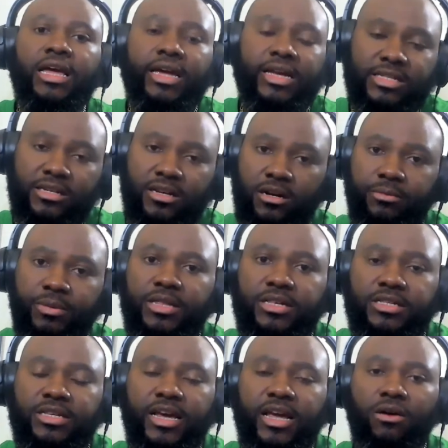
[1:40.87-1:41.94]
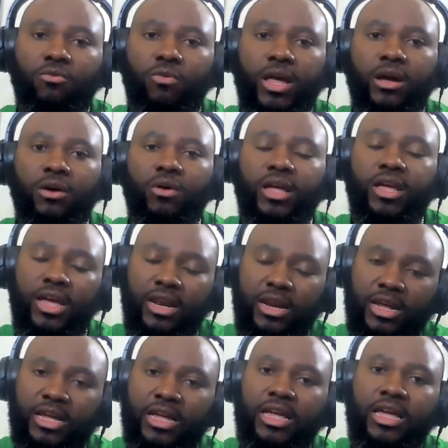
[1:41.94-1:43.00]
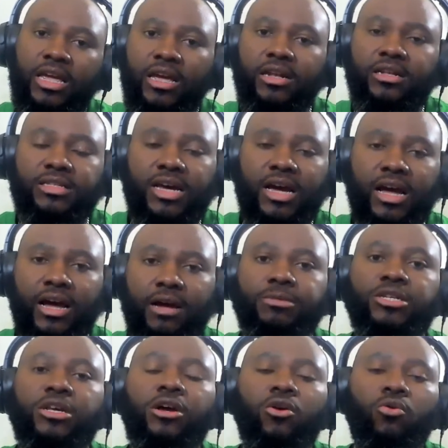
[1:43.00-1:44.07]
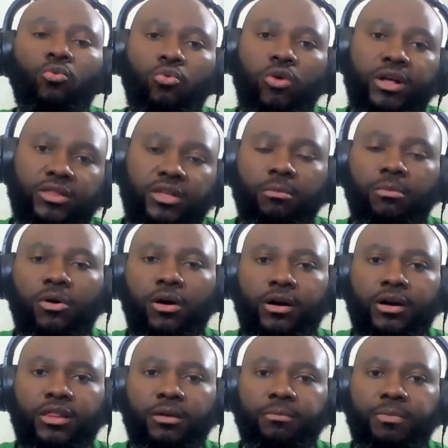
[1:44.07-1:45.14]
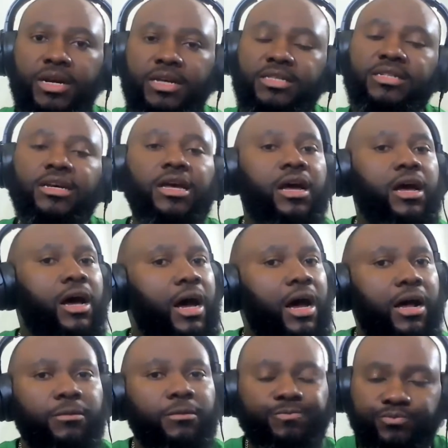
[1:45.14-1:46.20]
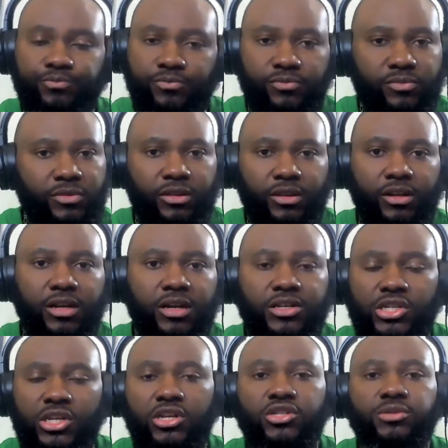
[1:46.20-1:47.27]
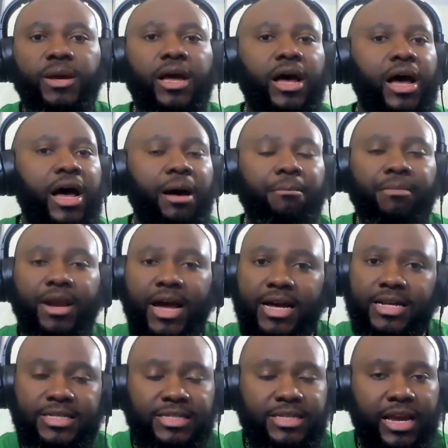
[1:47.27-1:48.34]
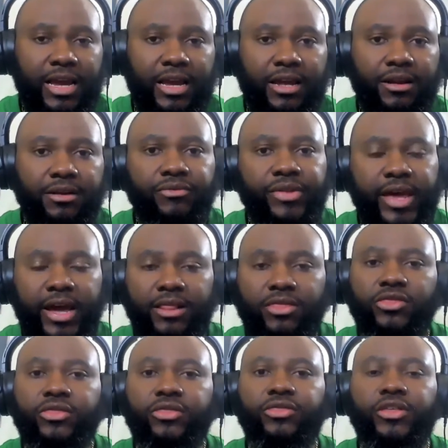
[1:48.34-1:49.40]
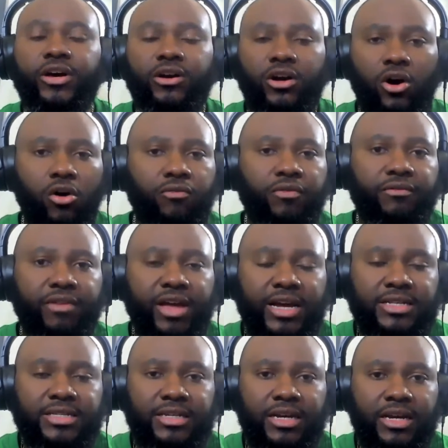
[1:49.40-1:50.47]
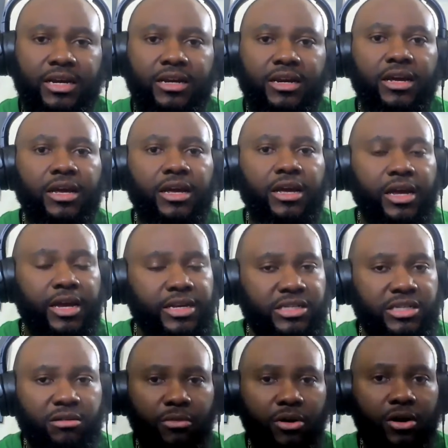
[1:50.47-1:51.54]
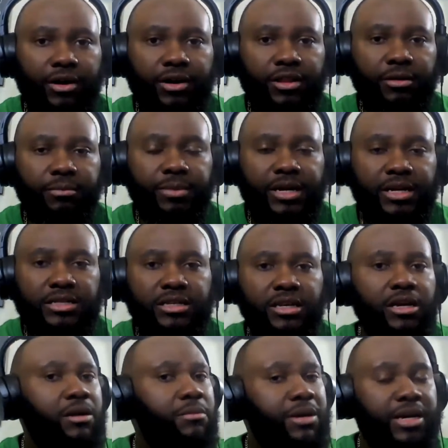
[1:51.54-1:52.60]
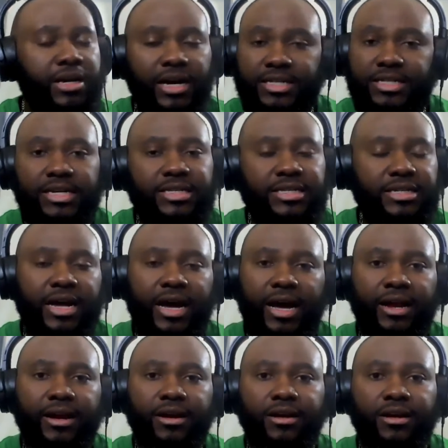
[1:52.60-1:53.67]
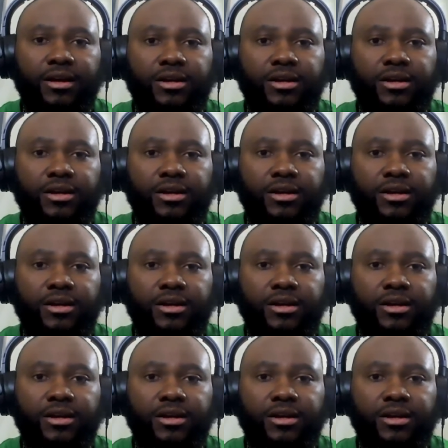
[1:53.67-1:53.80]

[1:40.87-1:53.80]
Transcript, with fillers: It's going to be the same way in the end times with the mark of the beast. Excuse me. I'm not saying that the COVID vaccine is the mark of the beast because it's not.